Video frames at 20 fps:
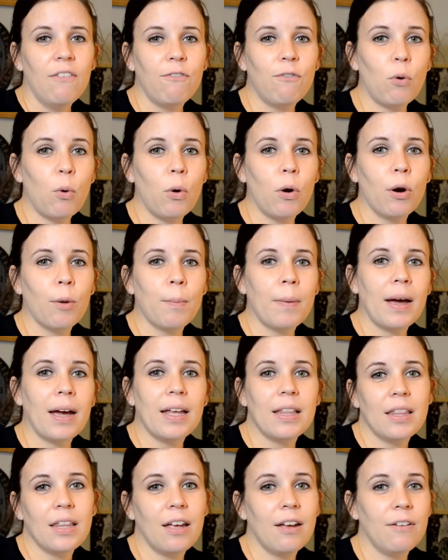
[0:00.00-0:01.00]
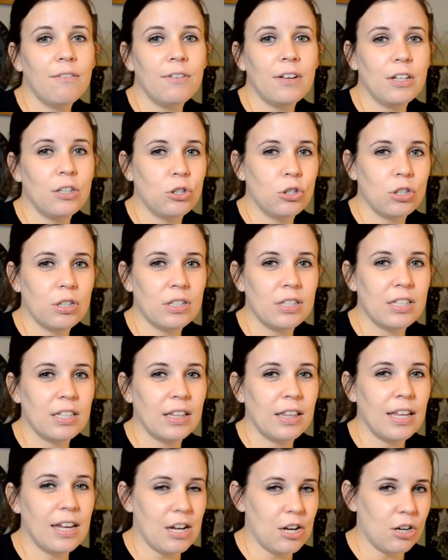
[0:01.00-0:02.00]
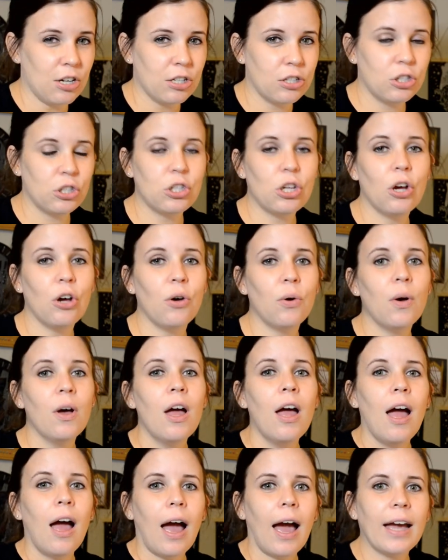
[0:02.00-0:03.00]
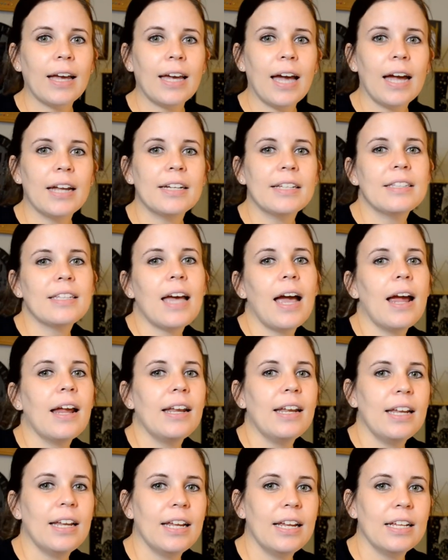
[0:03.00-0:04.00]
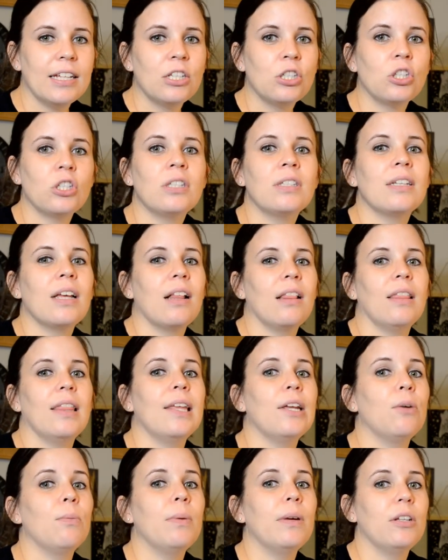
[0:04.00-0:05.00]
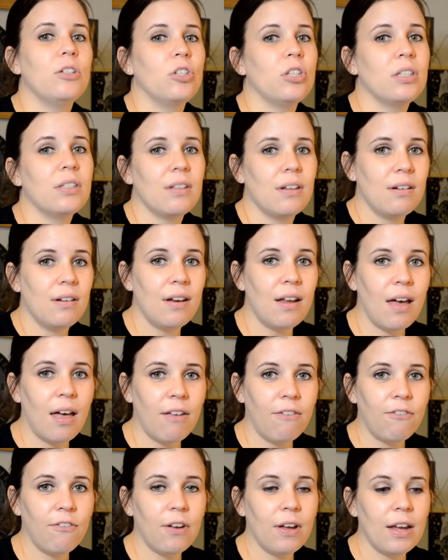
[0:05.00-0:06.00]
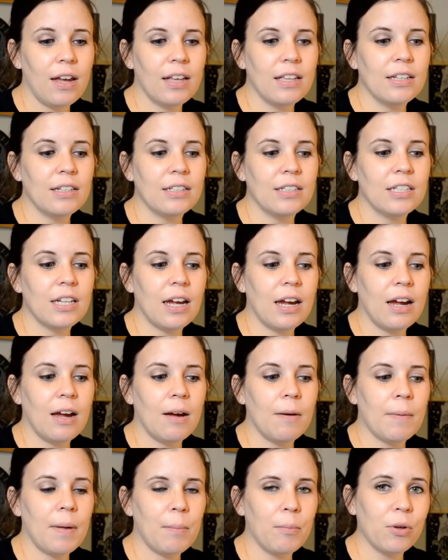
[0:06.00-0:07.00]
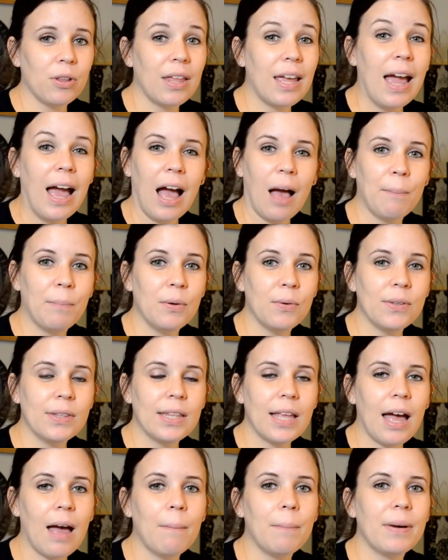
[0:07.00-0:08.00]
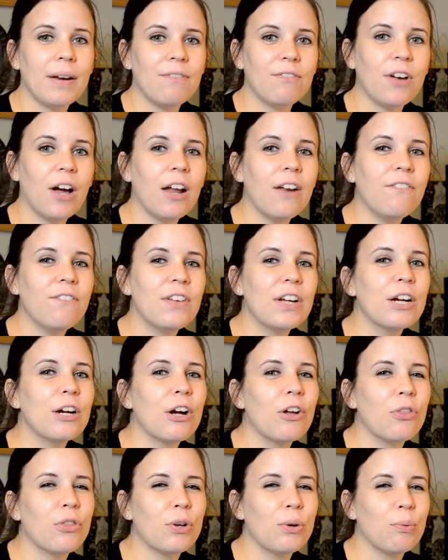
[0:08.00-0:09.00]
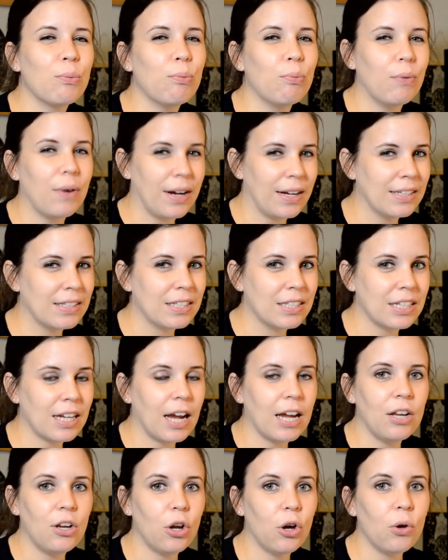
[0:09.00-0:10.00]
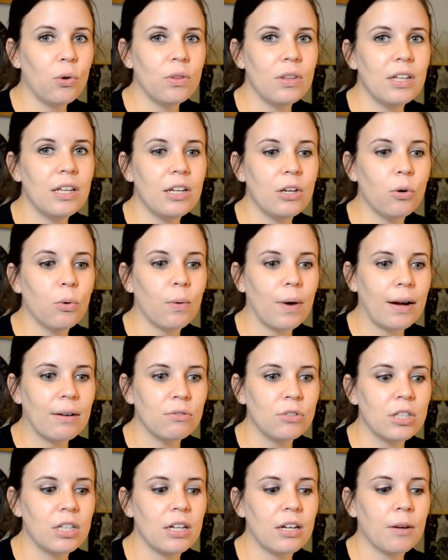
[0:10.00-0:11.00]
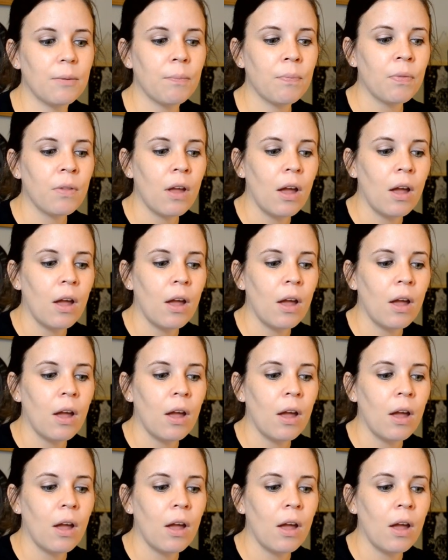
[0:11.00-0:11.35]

for my love interest later. So I kind of tied it in just a little bit, just enough, and um, I'm really happy with that, but I've got to figure out the rest. I know the grounding,